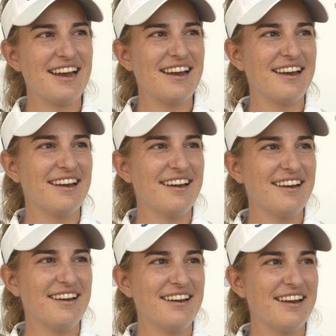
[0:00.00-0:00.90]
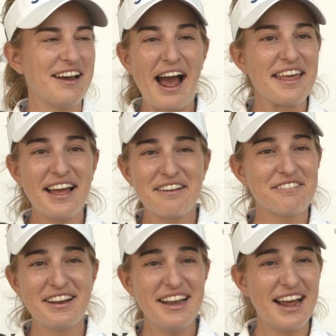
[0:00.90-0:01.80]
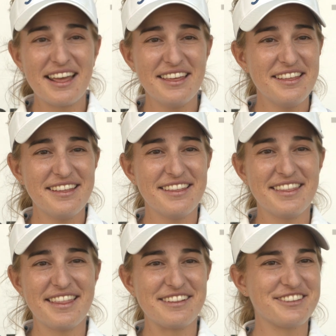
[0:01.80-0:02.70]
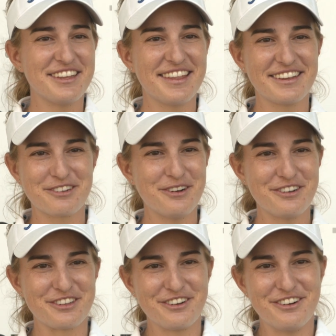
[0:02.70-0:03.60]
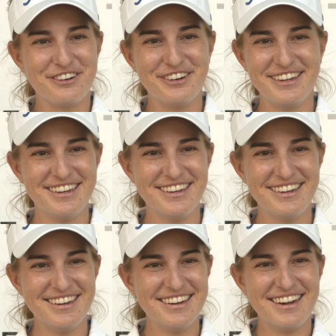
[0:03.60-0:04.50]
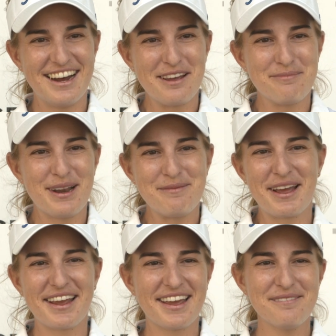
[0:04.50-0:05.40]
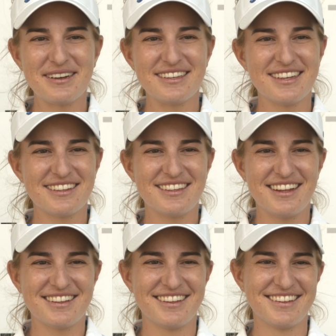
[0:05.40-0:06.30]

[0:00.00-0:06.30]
I didn't see the score, so I play my game and just that.